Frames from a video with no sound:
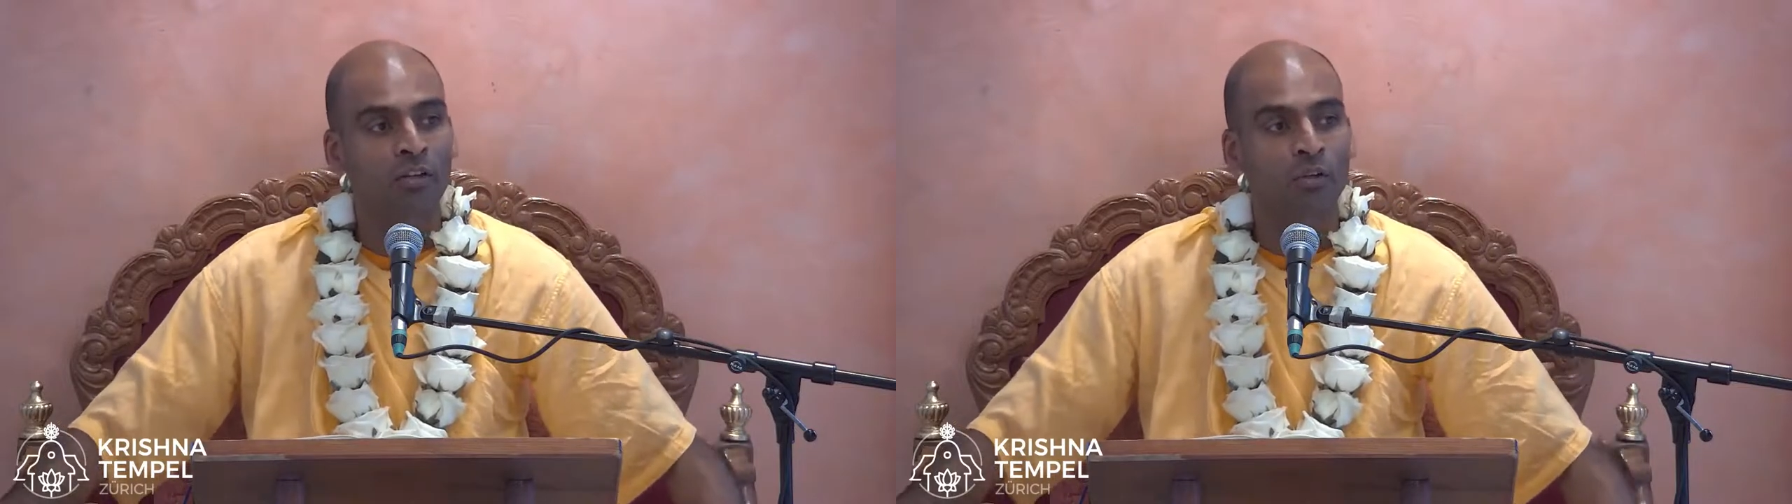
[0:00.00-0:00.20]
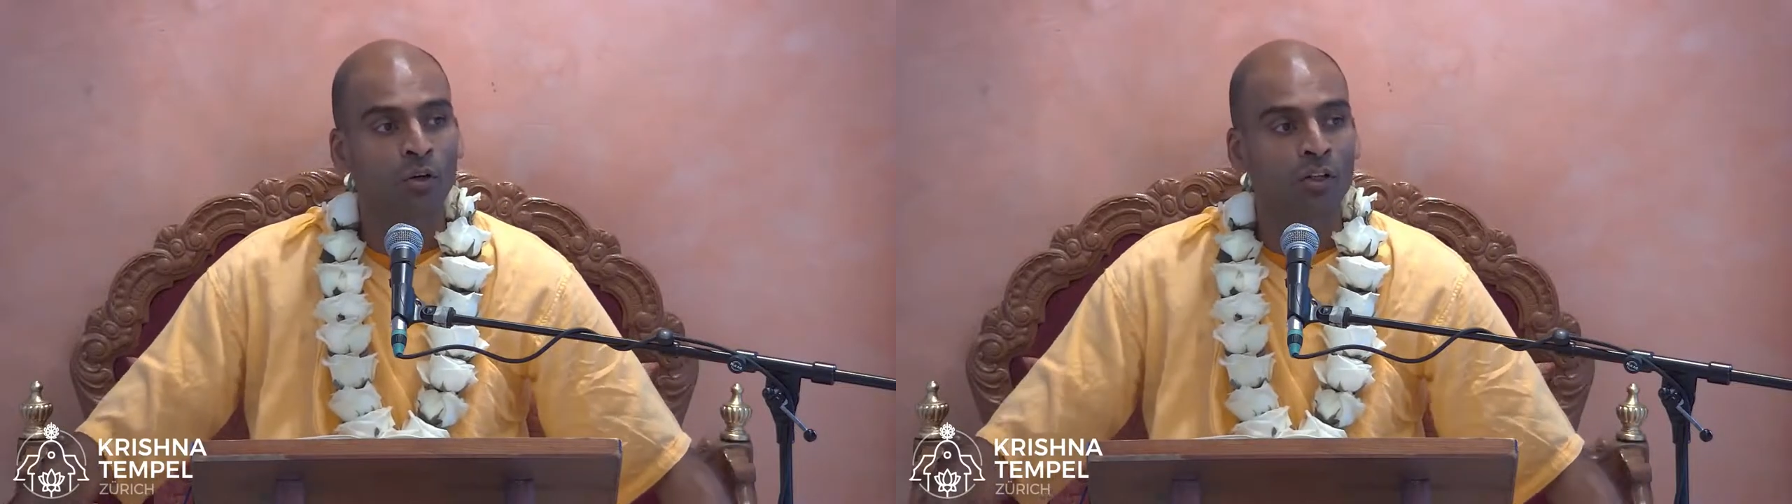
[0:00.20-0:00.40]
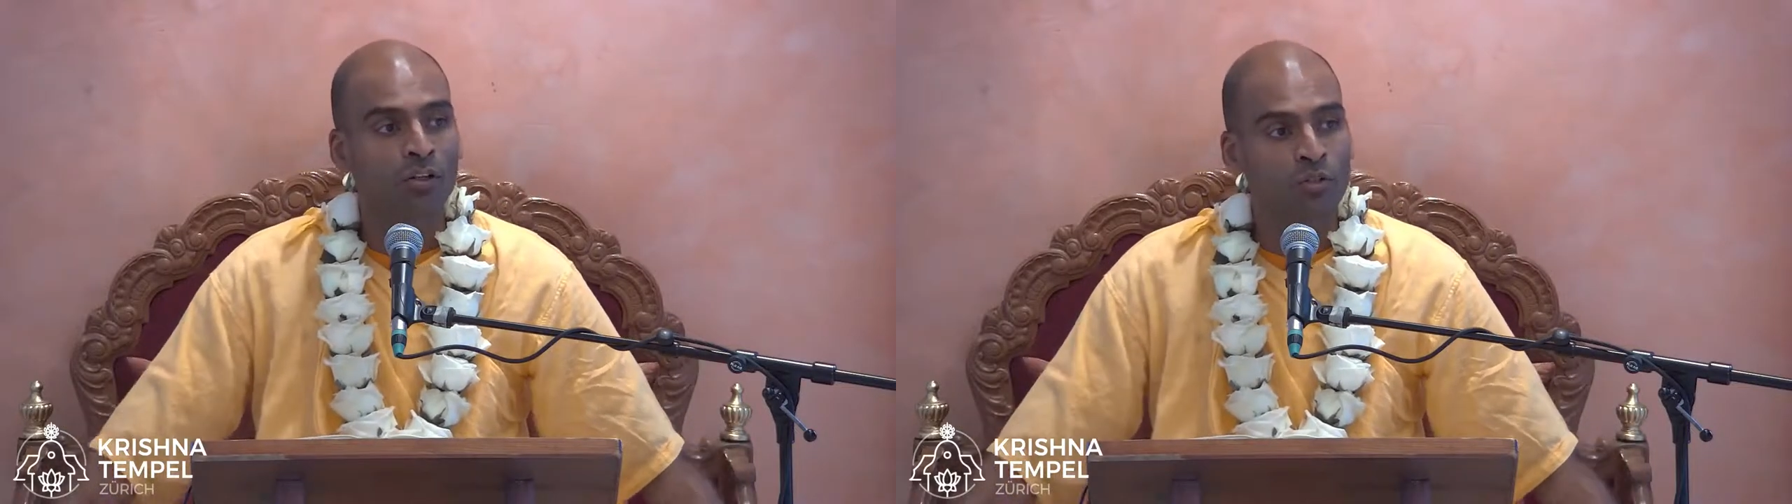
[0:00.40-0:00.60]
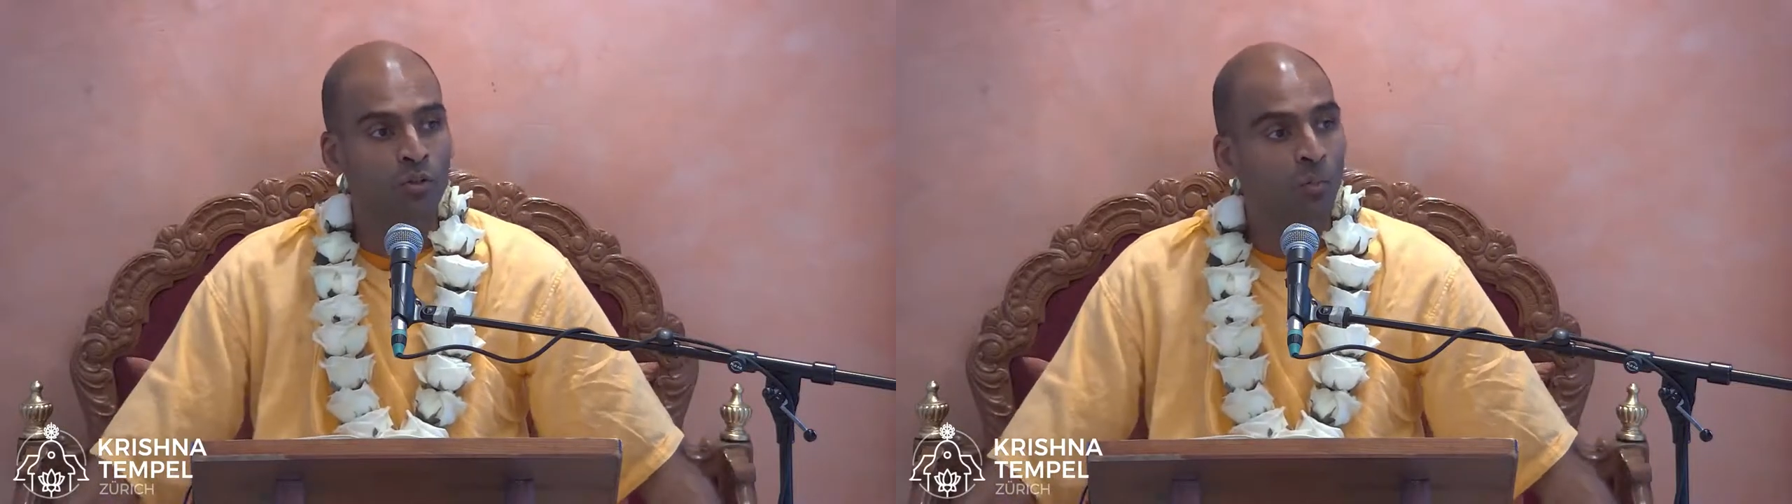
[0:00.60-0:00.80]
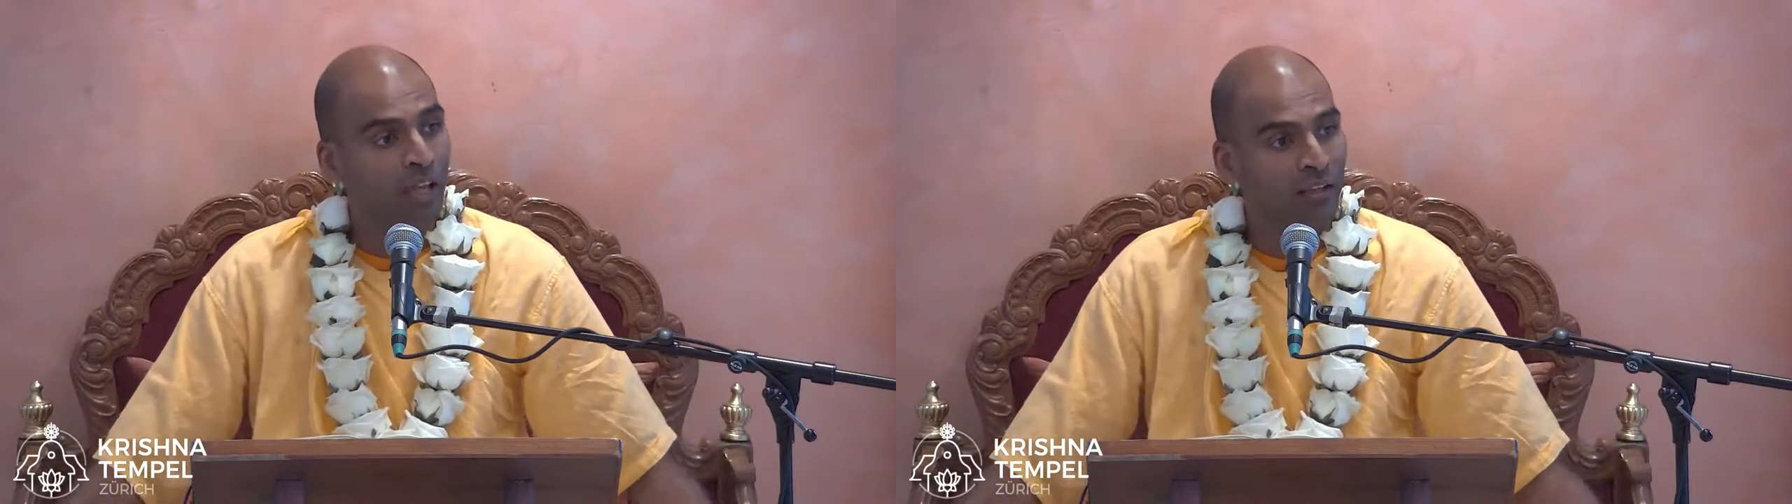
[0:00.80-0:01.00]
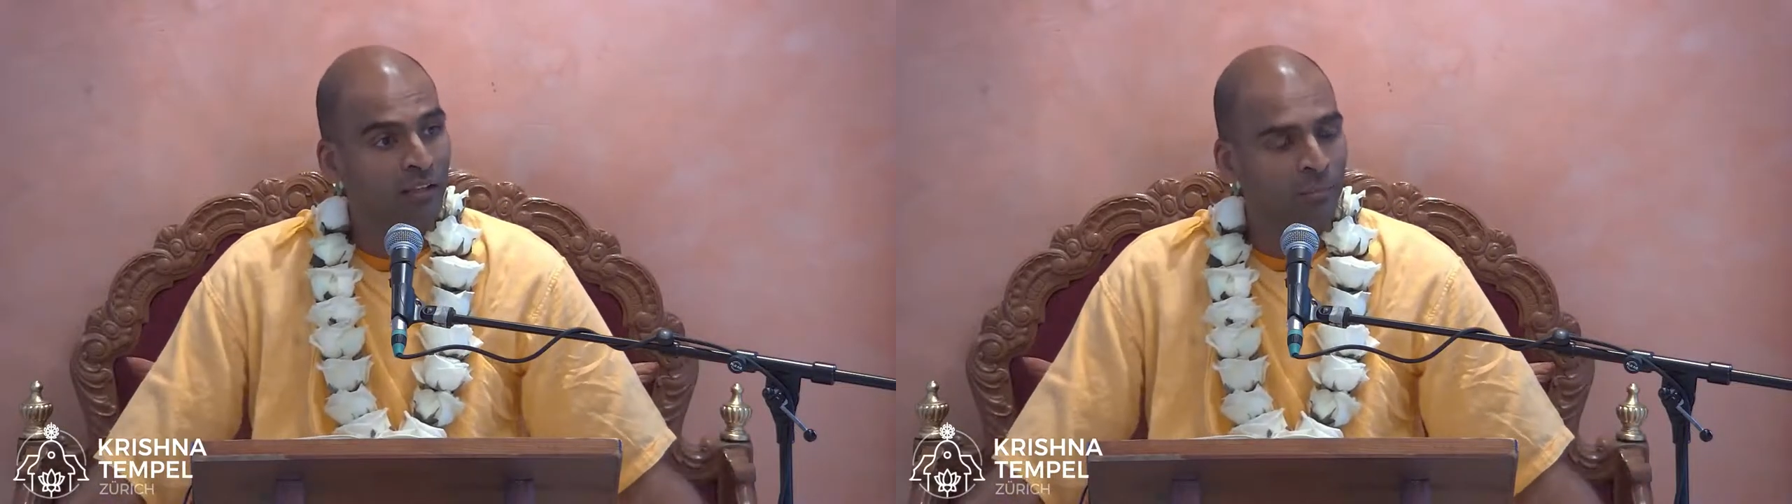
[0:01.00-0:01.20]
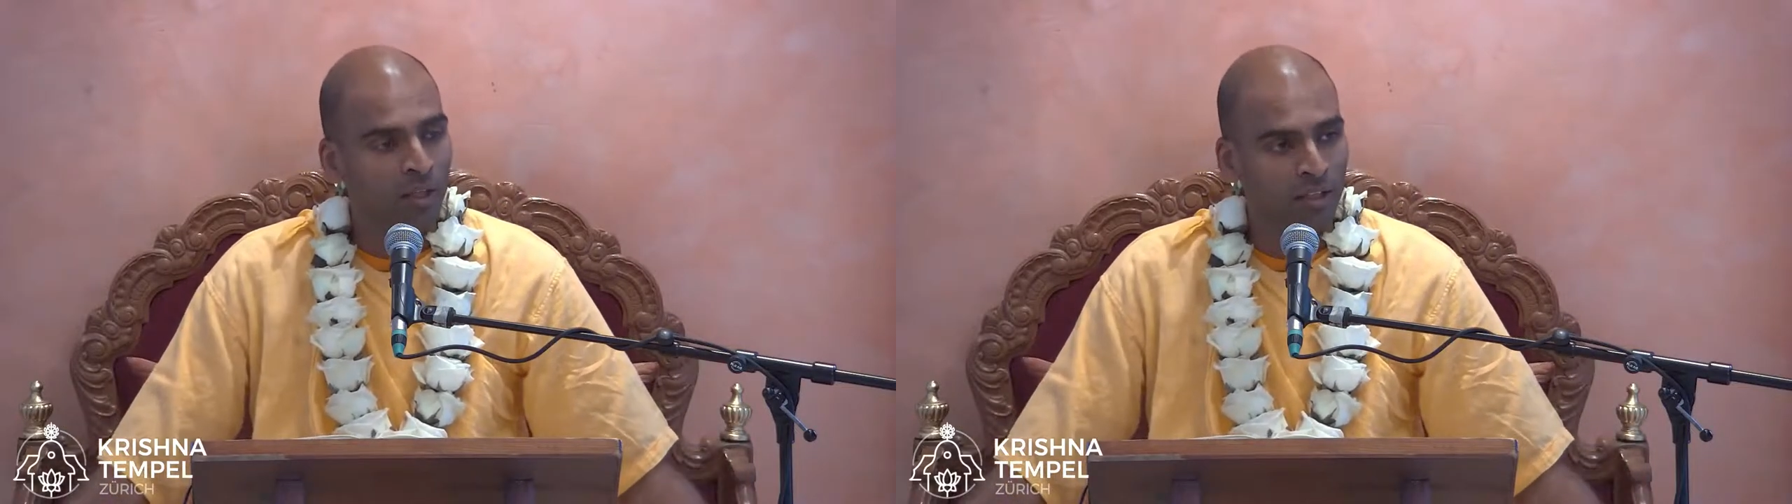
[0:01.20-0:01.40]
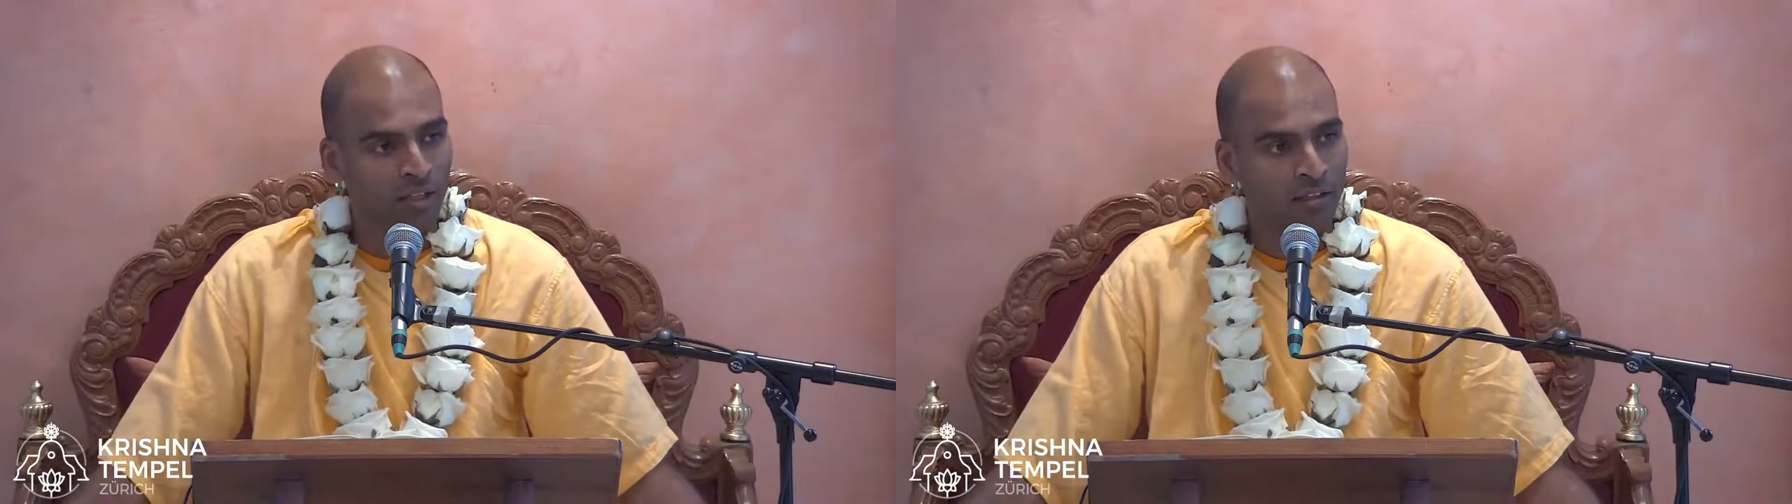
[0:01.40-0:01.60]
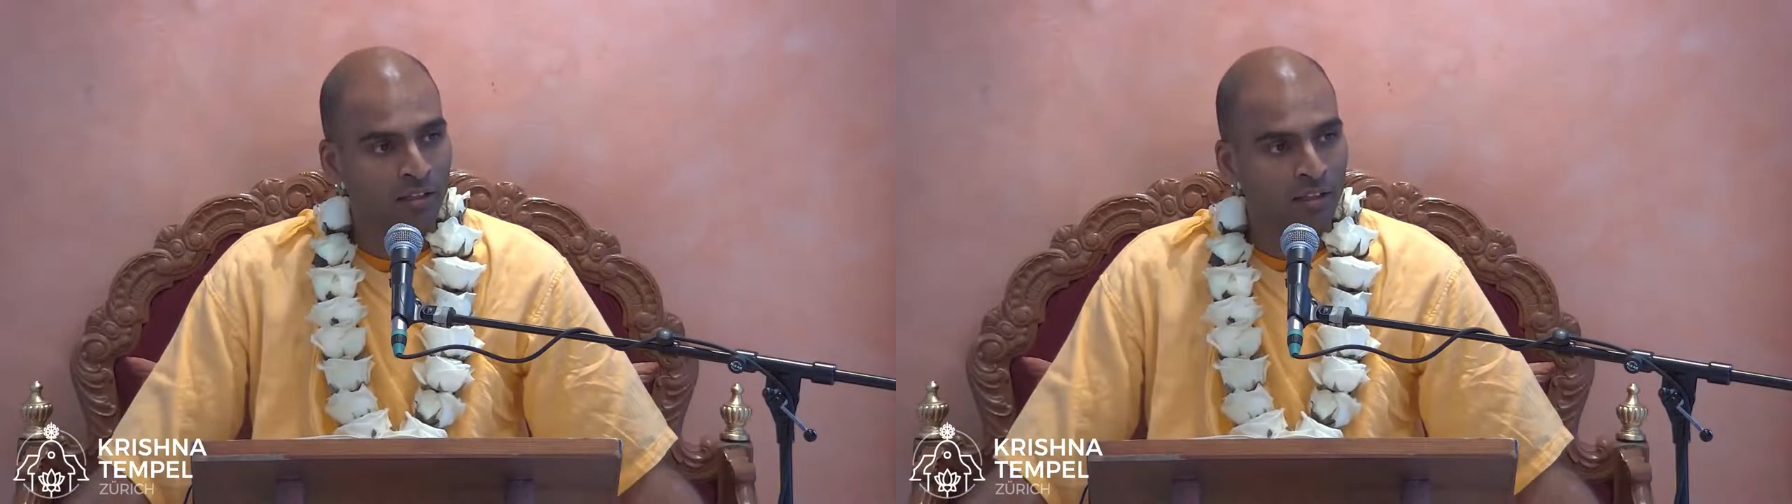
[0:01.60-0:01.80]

knowledge to make the money,